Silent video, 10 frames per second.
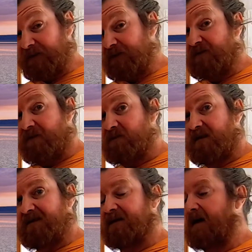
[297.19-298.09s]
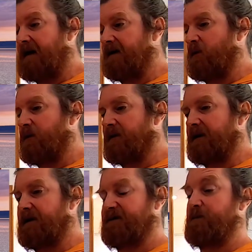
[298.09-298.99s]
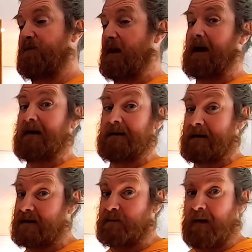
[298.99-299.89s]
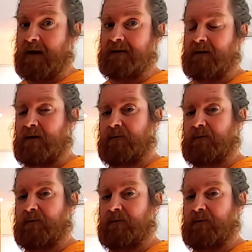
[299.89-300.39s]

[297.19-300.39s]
if you've ever been to that in Oregon, it's a playa lake bed,